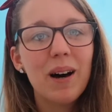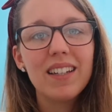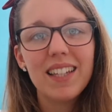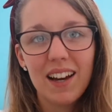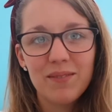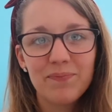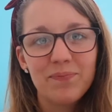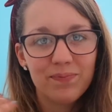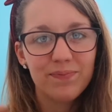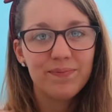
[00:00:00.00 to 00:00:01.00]
but yeah
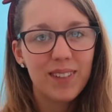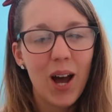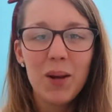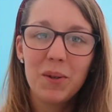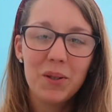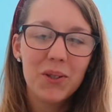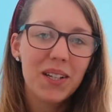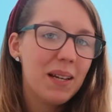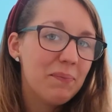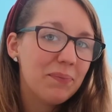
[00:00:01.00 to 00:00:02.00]
hope you
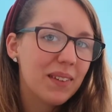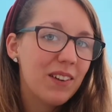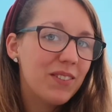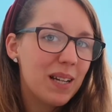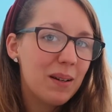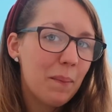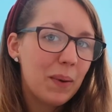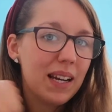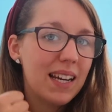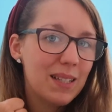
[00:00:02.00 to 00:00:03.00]
enjoyed it if you did
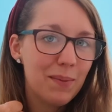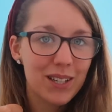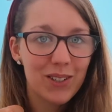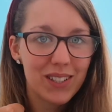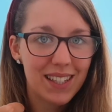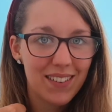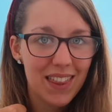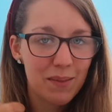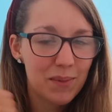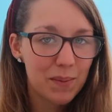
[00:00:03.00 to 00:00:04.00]
please make sure to give
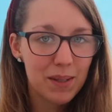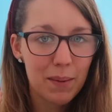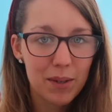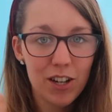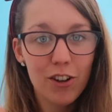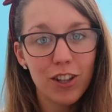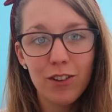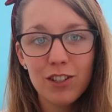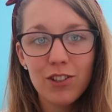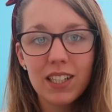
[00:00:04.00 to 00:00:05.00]
it a thumbs up to let me know that
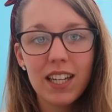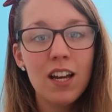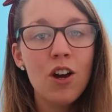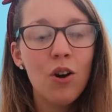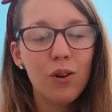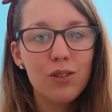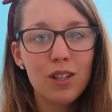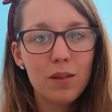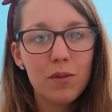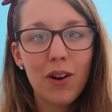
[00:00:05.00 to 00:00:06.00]
you enjoyed it
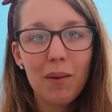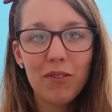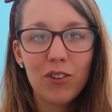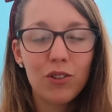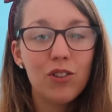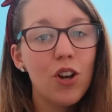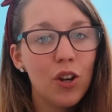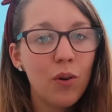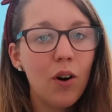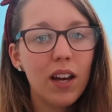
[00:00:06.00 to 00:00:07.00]
also subscribe if you're
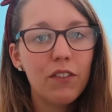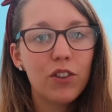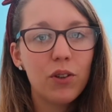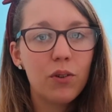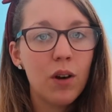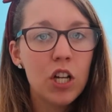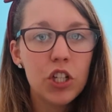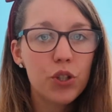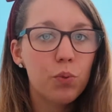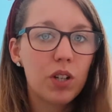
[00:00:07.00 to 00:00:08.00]
new or if you
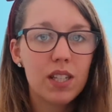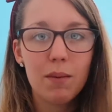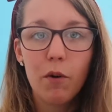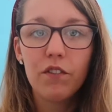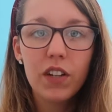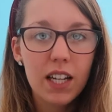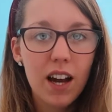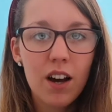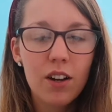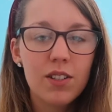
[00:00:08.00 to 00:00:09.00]
just want to see more
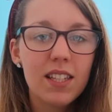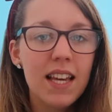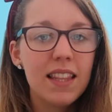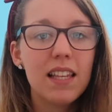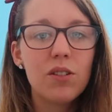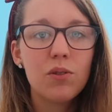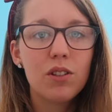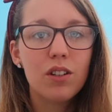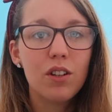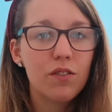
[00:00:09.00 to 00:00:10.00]
videos there's
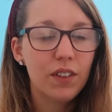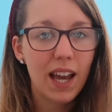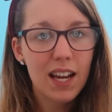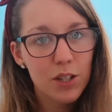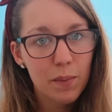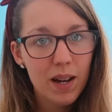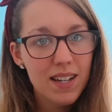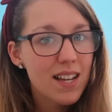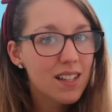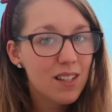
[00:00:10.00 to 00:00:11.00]
also the notification
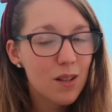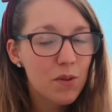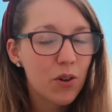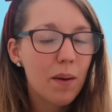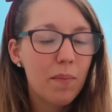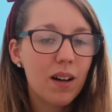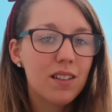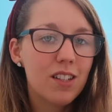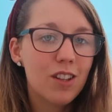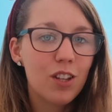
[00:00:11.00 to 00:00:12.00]
button next to the subscribe
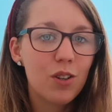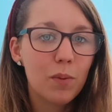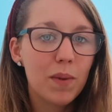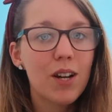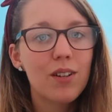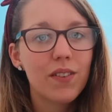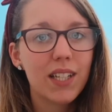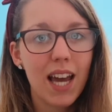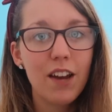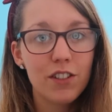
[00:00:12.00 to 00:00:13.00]
button so that you can be
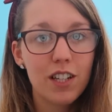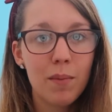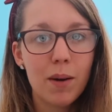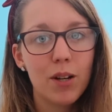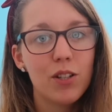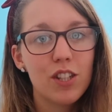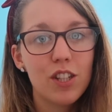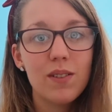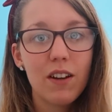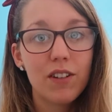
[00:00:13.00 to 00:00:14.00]
notified every time I upload so
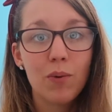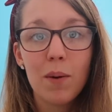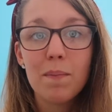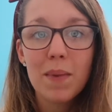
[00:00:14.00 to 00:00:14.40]
that you definitely won't